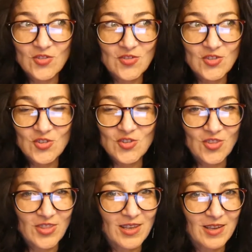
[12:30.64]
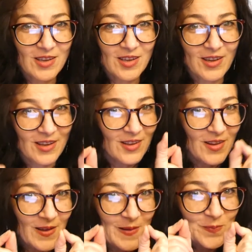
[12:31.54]
Just think
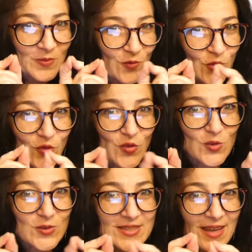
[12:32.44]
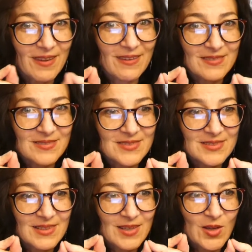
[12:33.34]
for a few seconds.
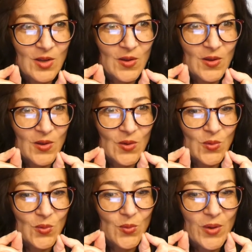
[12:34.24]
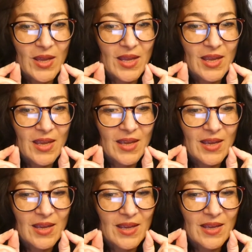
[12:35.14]
We
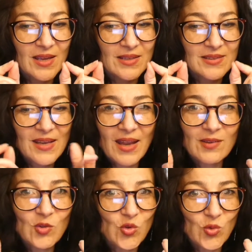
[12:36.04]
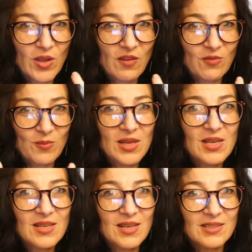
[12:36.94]
tend to give
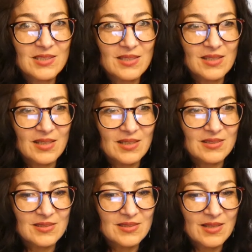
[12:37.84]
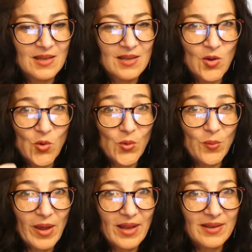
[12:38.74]
meaning to things
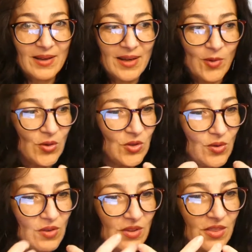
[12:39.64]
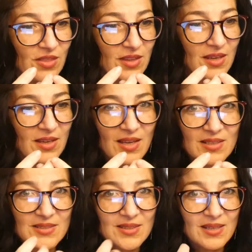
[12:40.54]
automatically. We don't even think
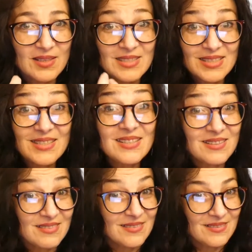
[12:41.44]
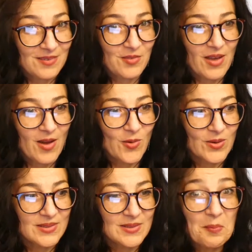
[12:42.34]
it's a need of
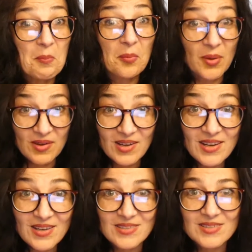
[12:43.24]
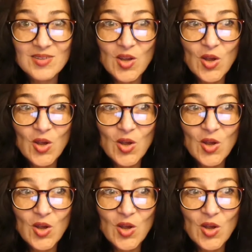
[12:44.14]
ours, but it is.